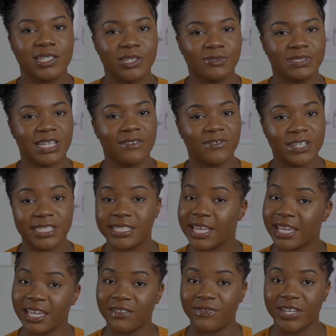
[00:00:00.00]
So definitely
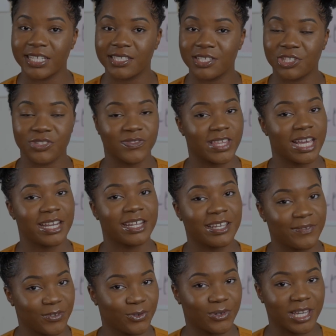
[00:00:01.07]
take advantage of that
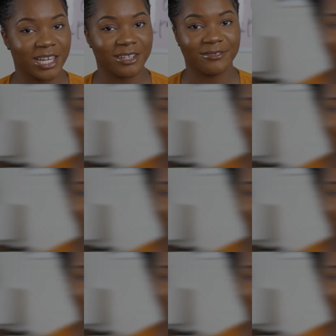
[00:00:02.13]
if you can.